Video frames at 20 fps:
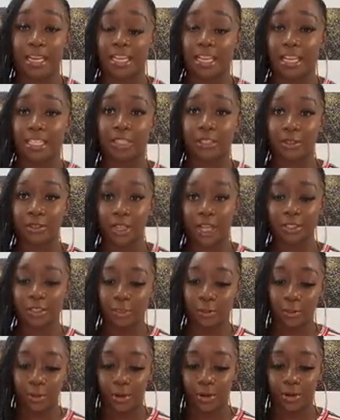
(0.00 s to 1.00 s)
And that's
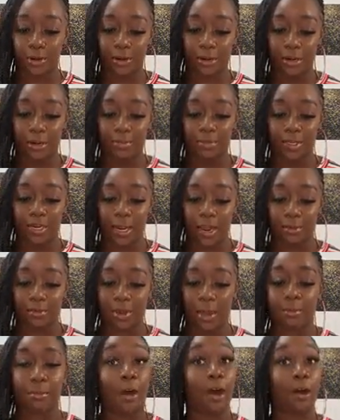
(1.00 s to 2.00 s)
the word that
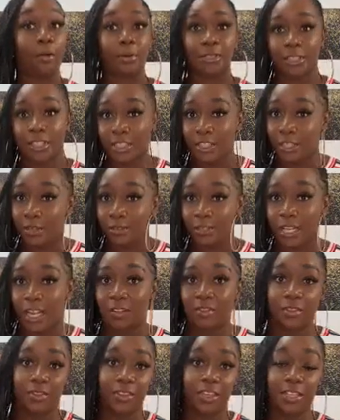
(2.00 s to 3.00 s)
I'm always going to use in
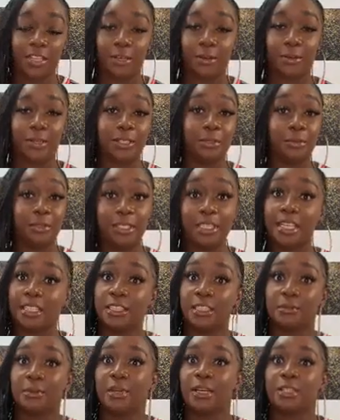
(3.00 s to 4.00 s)
every video is
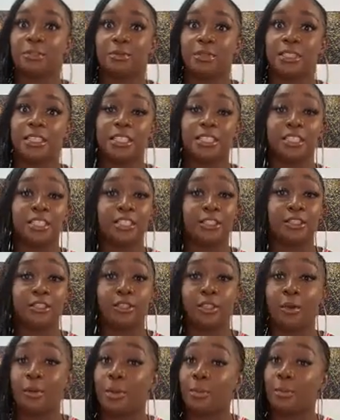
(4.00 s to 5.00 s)
retention, because retention is
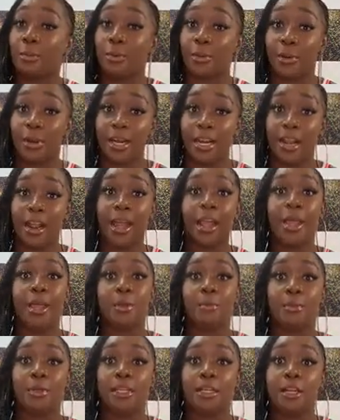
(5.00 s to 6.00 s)
so important
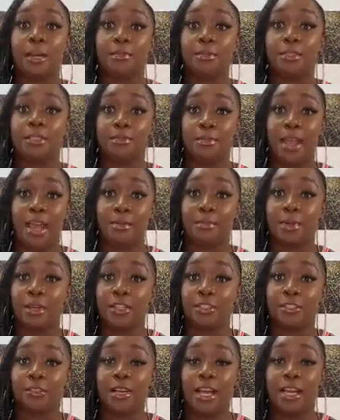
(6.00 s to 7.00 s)
when it comes to math,
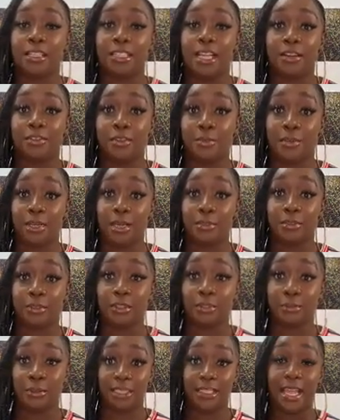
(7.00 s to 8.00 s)
because you guys have to be able
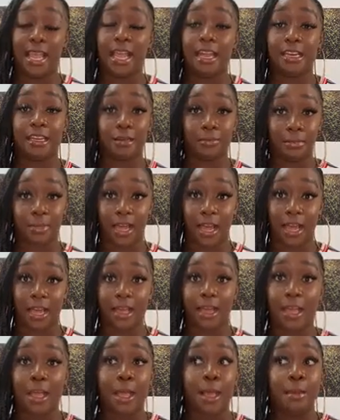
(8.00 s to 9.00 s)
to retain and apply,
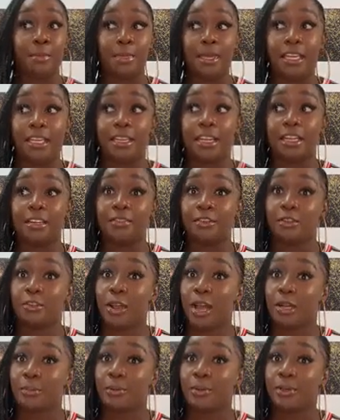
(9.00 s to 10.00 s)
meaning that if you
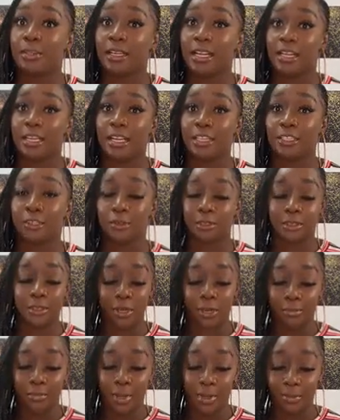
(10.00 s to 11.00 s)
try to put it in that
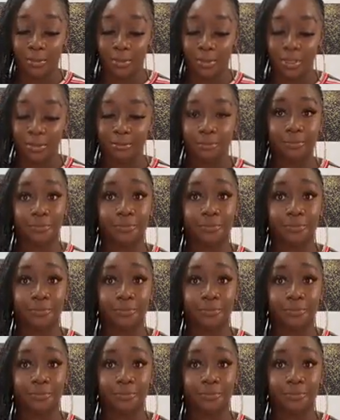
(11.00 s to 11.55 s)
short-term memory,